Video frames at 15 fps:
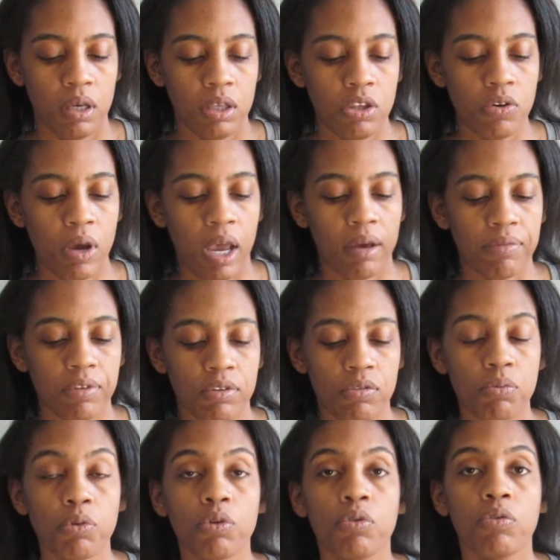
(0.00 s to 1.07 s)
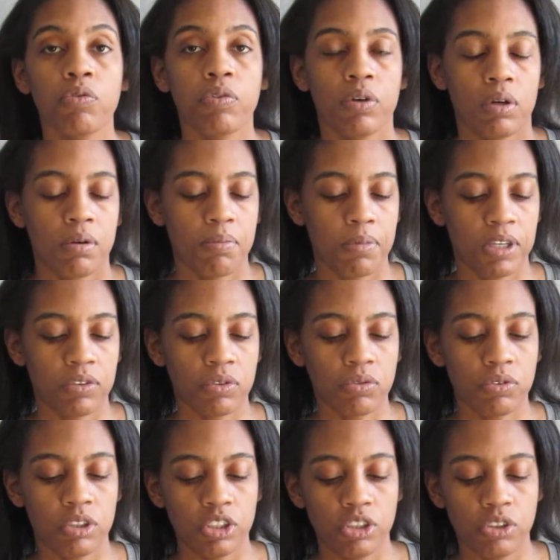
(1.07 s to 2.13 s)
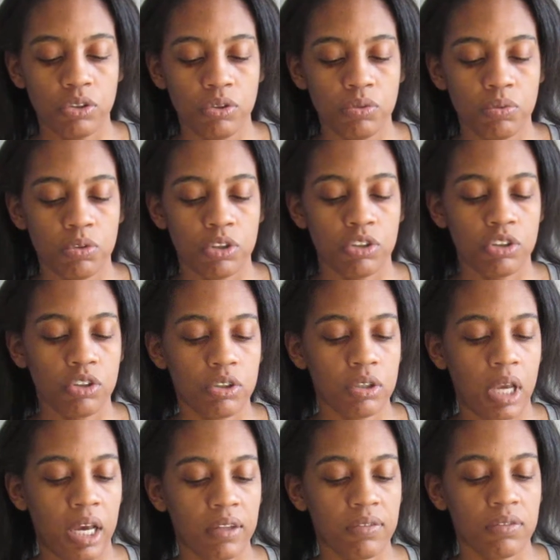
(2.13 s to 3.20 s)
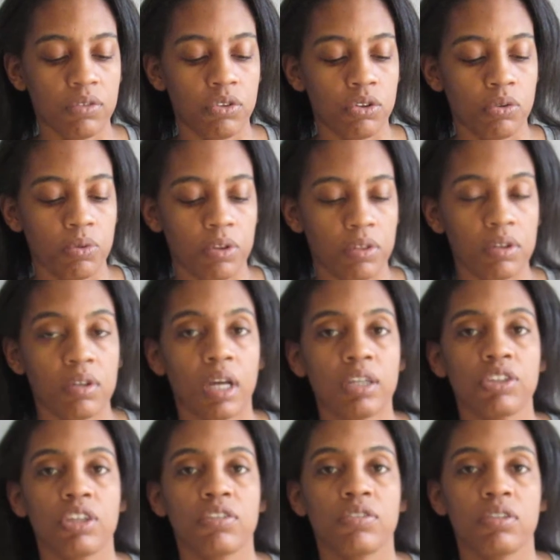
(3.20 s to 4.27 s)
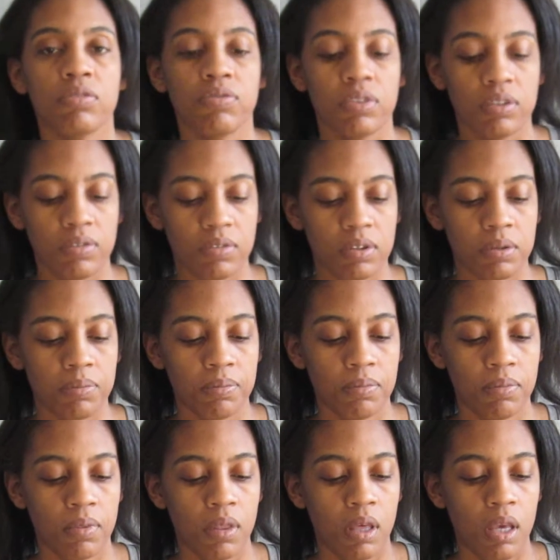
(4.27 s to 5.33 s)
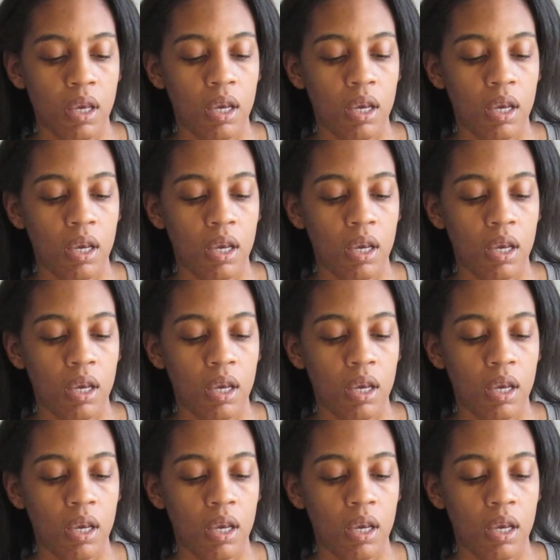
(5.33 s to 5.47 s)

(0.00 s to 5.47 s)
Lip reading: You have the smooth muscle tissue, which has to do with the digestive system,